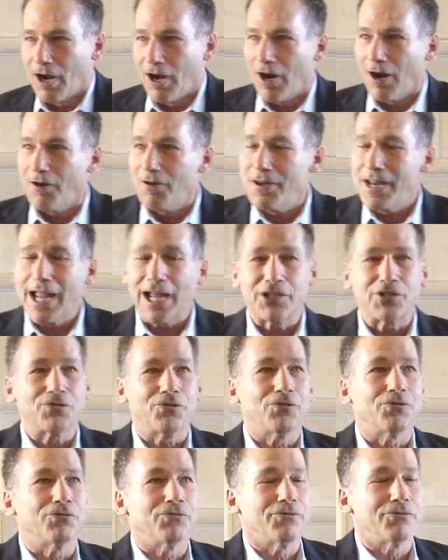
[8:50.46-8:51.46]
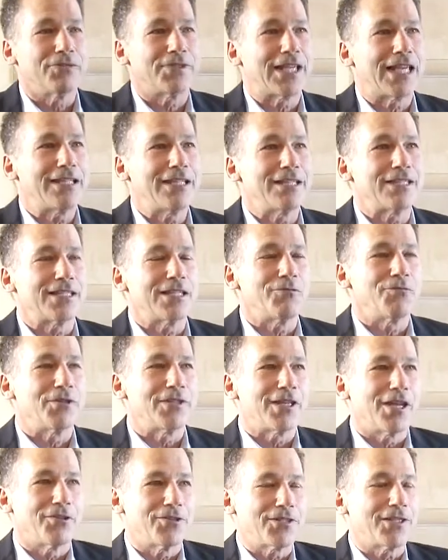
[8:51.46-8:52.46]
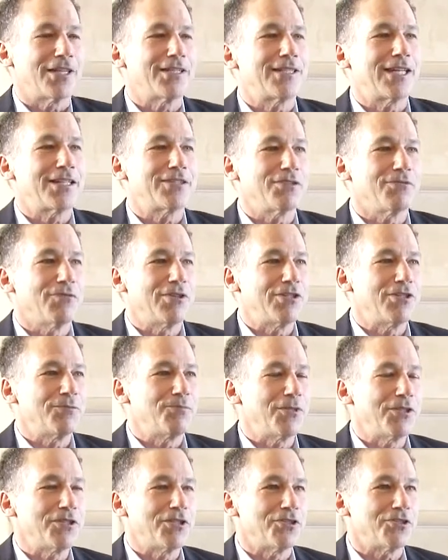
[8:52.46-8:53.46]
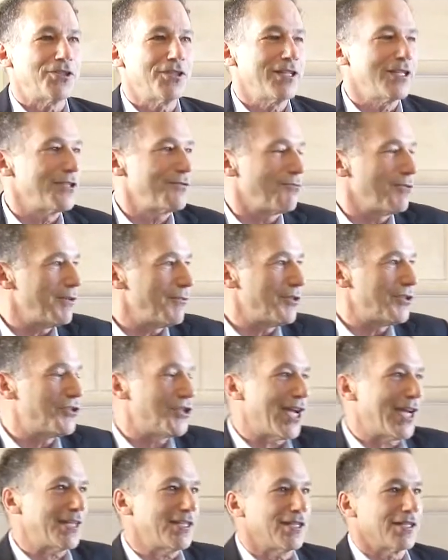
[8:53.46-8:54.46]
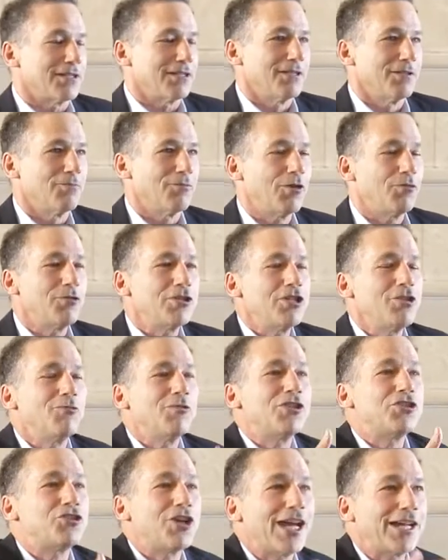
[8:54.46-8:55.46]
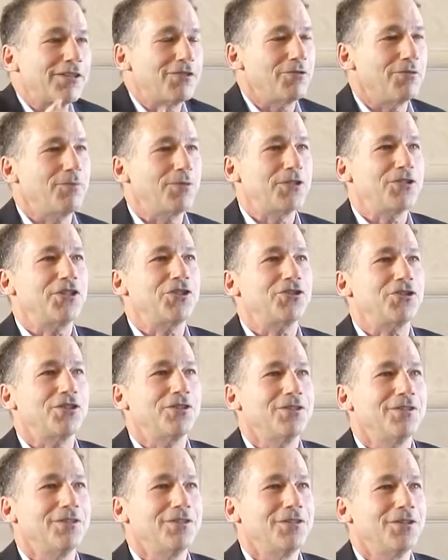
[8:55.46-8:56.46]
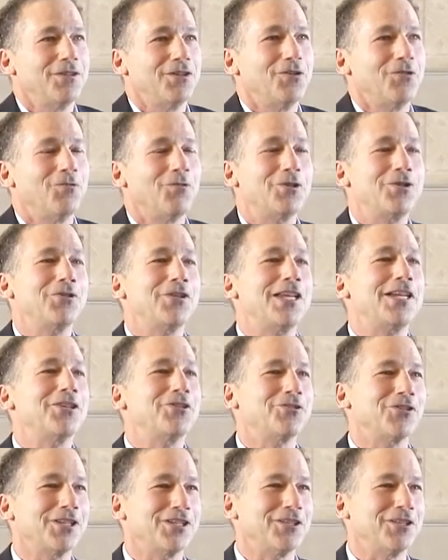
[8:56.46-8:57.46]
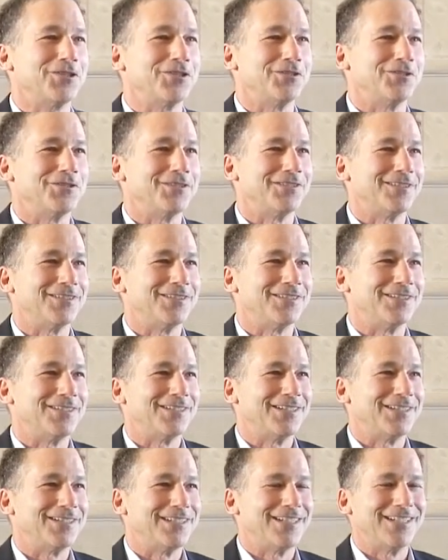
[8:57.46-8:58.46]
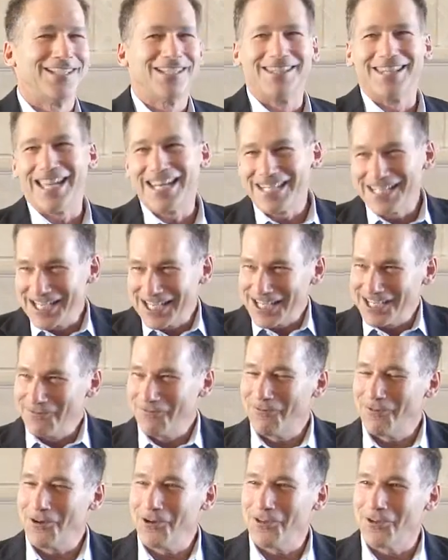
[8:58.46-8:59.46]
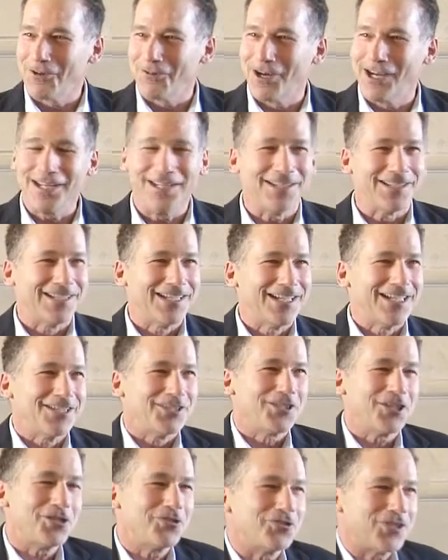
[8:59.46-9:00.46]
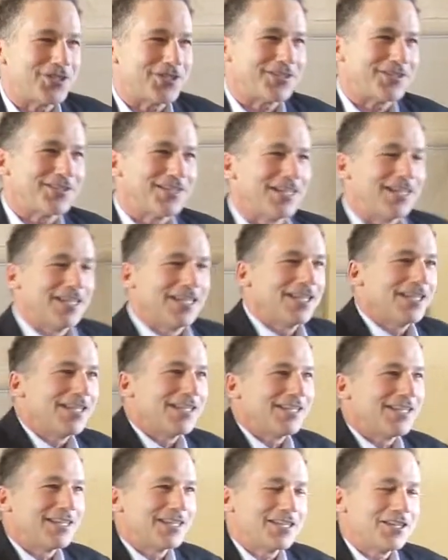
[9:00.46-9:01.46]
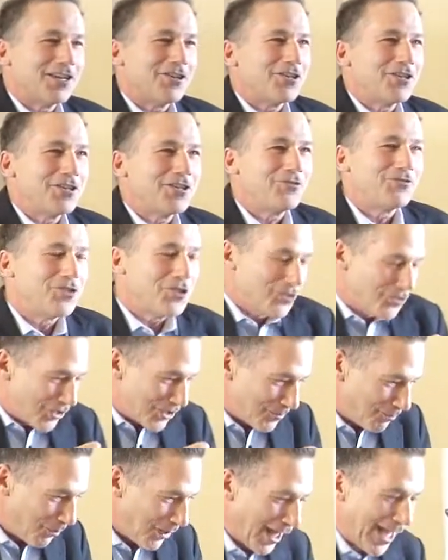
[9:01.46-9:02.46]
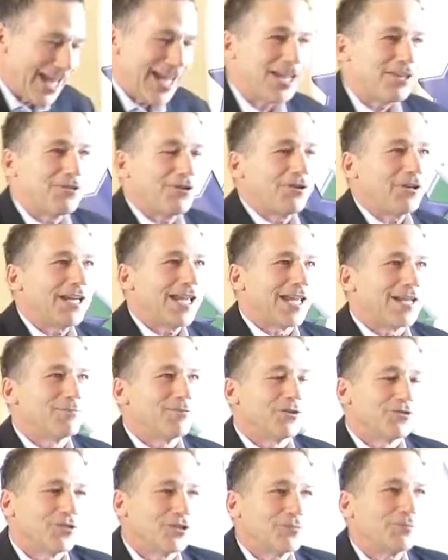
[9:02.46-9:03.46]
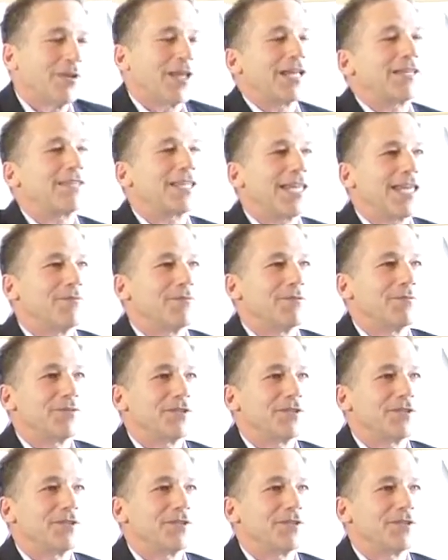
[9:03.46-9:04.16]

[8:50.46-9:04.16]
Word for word: Our natural tendency when the other side takes a rigid position is we reject it. But when you reject their position, what do they usually do? They dig in further, right? So you just, you know, you are just playing their game. You're just playing the game of